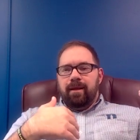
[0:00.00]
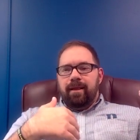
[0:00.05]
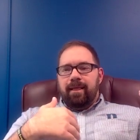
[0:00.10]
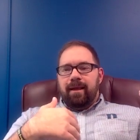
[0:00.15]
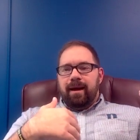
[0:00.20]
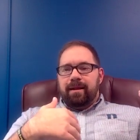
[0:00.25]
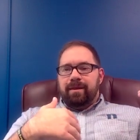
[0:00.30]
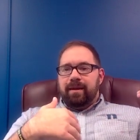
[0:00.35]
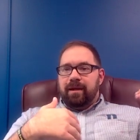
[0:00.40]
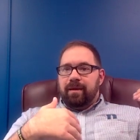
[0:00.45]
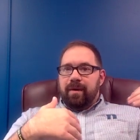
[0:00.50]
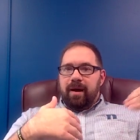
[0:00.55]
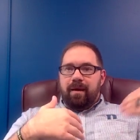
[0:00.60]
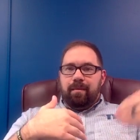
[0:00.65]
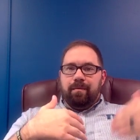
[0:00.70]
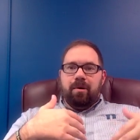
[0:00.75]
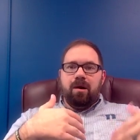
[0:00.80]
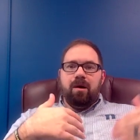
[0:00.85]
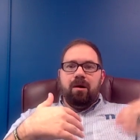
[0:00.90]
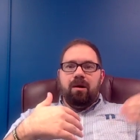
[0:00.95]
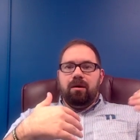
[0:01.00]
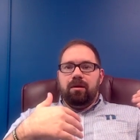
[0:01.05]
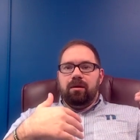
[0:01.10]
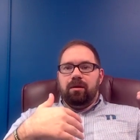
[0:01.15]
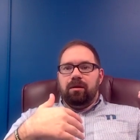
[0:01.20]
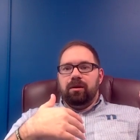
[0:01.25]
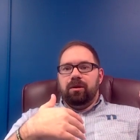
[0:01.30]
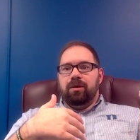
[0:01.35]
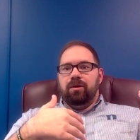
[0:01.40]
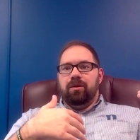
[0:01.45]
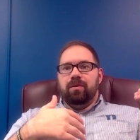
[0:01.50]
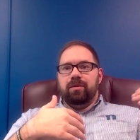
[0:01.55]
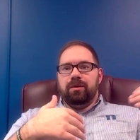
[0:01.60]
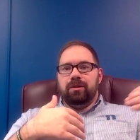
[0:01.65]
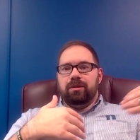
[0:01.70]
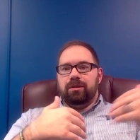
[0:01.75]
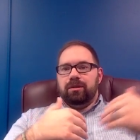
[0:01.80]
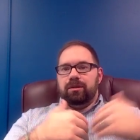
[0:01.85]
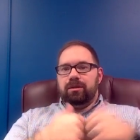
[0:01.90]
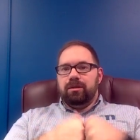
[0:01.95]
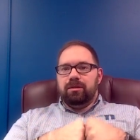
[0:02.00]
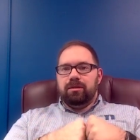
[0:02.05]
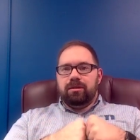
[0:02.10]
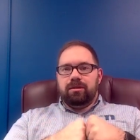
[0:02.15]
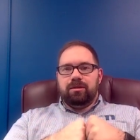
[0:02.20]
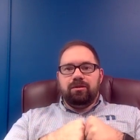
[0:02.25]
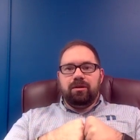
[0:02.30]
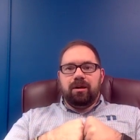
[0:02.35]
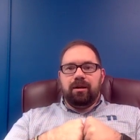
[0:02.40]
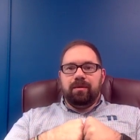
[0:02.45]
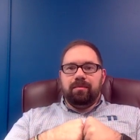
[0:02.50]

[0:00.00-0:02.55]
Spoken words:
I think about Paul, who was struck